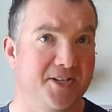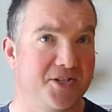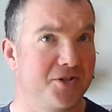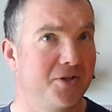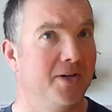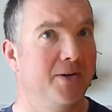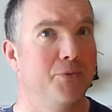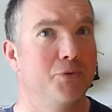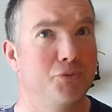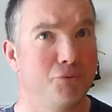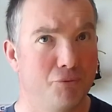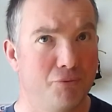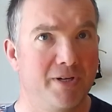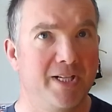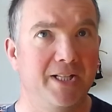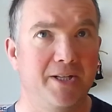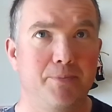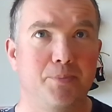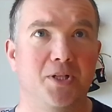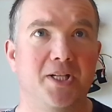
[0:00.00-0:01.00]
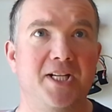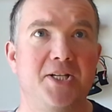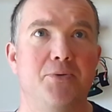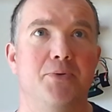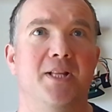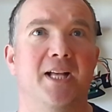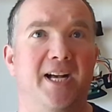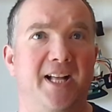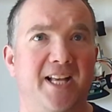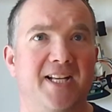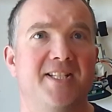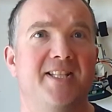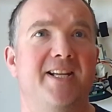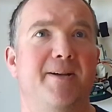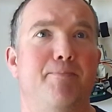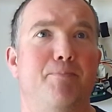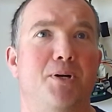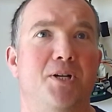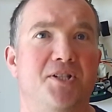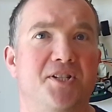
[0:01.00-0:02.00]
So I was really pleased with that. That's
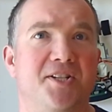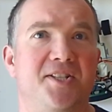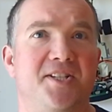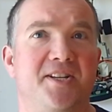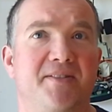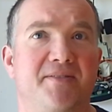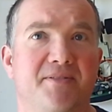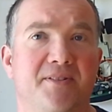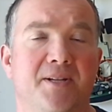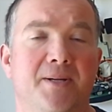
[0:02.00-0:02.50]
dead positive.